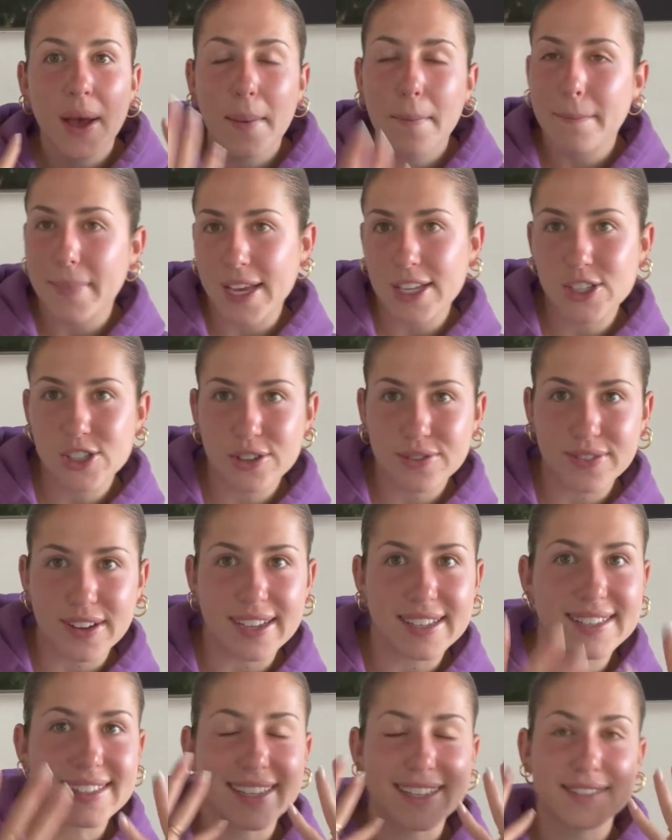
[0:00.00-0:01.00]
makes your
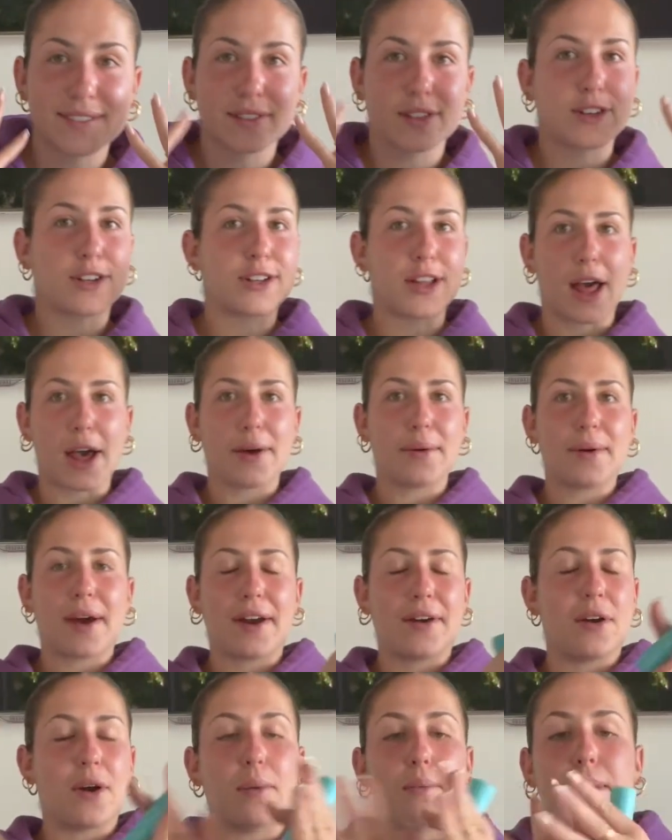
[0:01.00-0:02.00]
face like glow. I
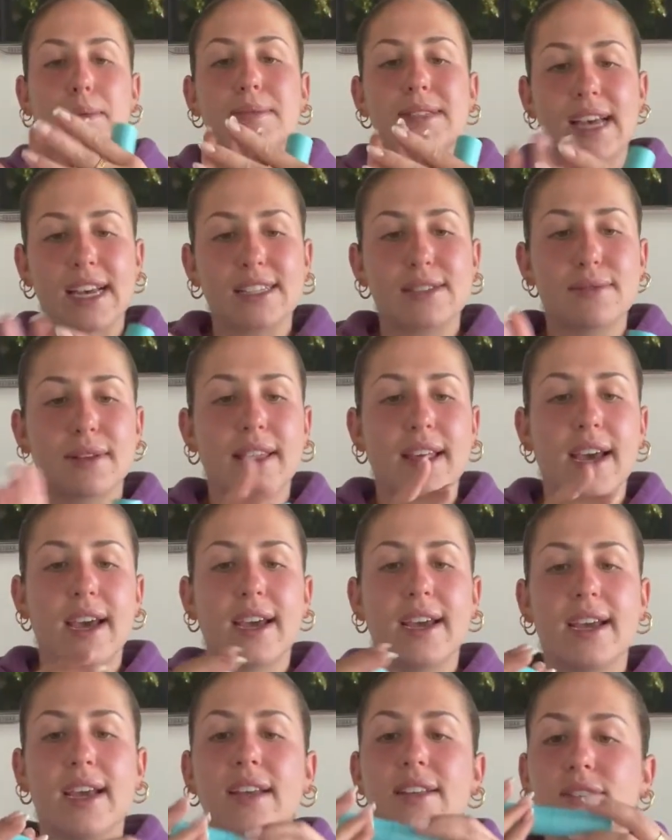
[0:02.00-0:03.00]
don't know, I'm obsessed with
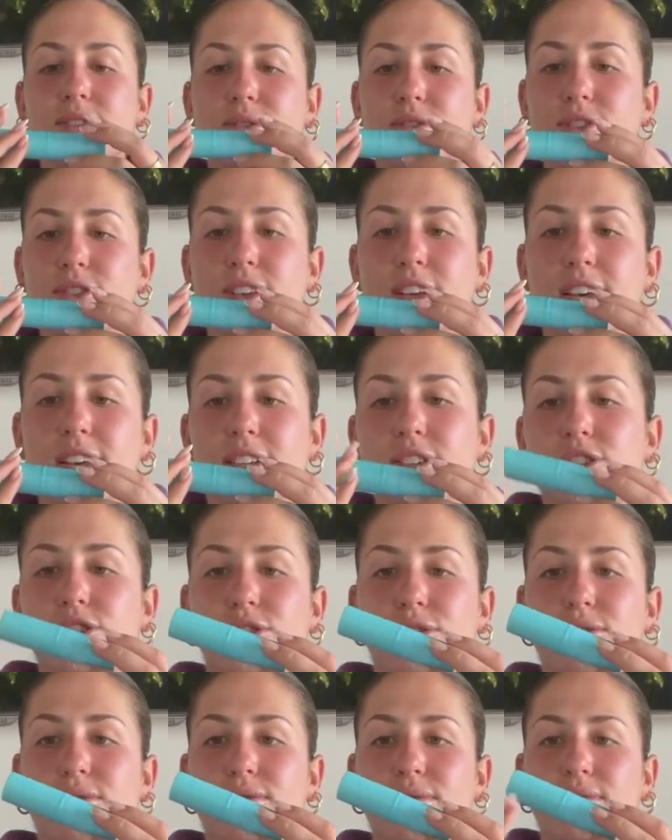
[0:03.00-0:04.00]
it. It
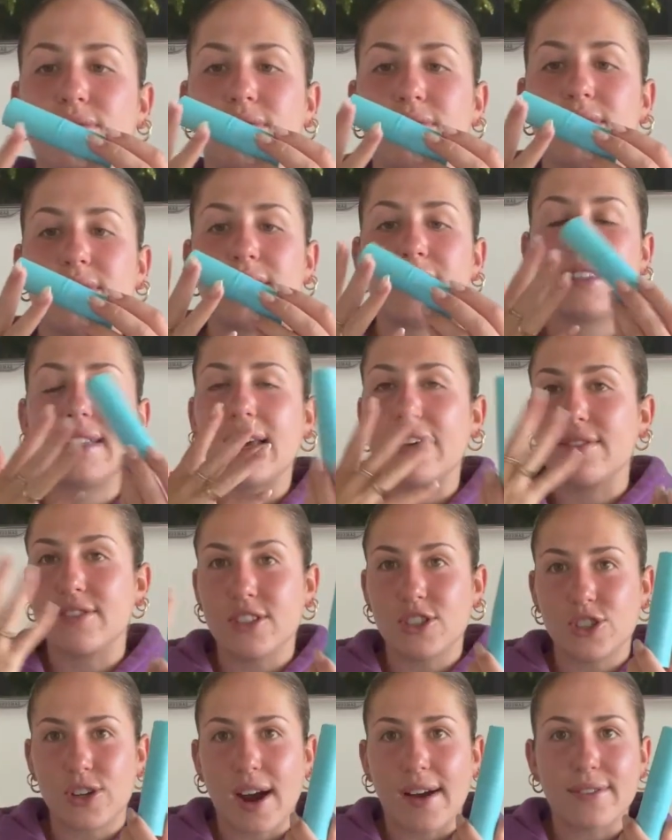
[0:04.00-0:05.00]
is safe to
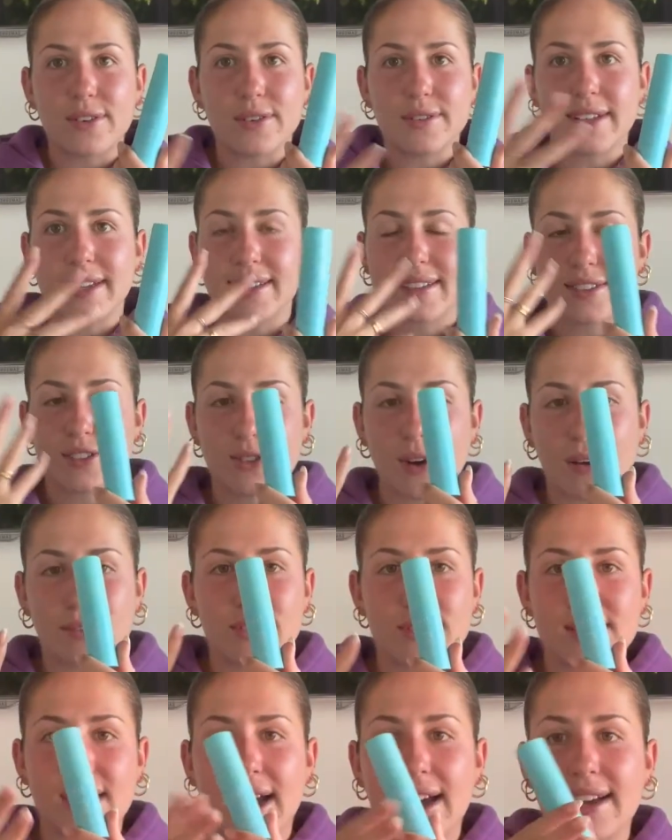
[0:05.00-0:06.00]
travel, like travel
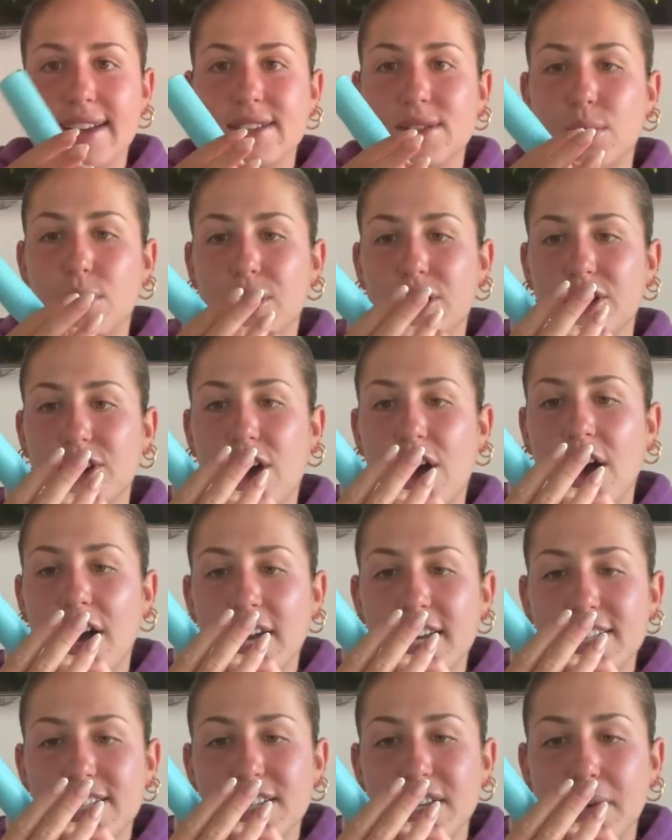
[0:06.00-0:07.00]
size or
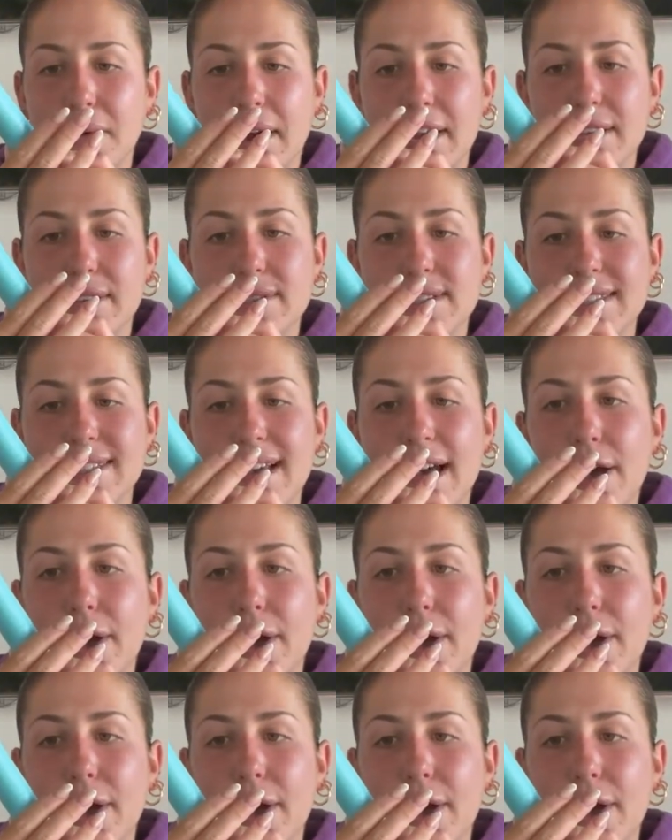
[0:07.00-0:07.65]
not. So I use this at